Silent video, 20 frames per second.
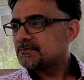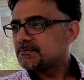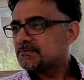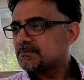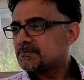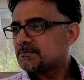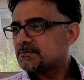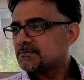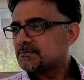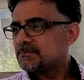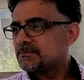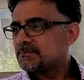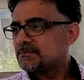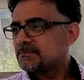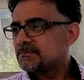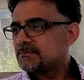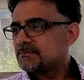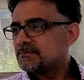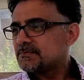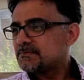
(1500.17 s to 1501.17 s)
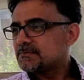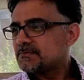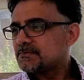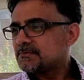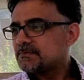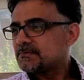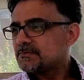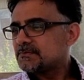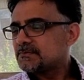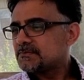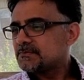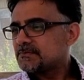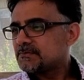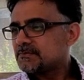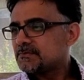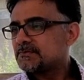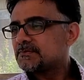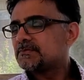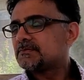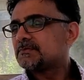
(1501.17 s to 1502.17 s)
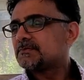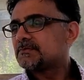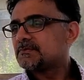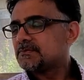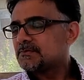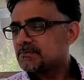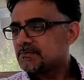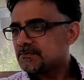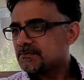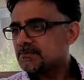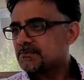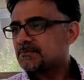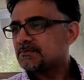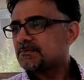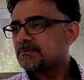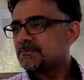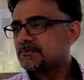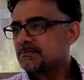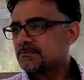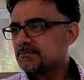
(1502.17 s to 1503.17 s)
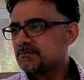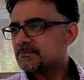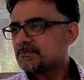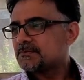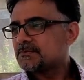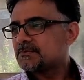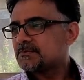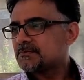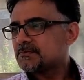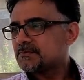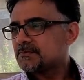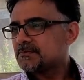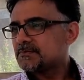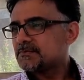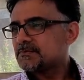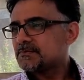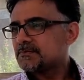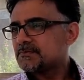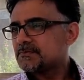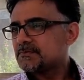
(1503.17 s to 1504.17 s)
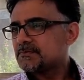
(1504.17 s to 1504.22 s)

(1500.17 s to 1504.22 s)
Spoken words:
[no speech]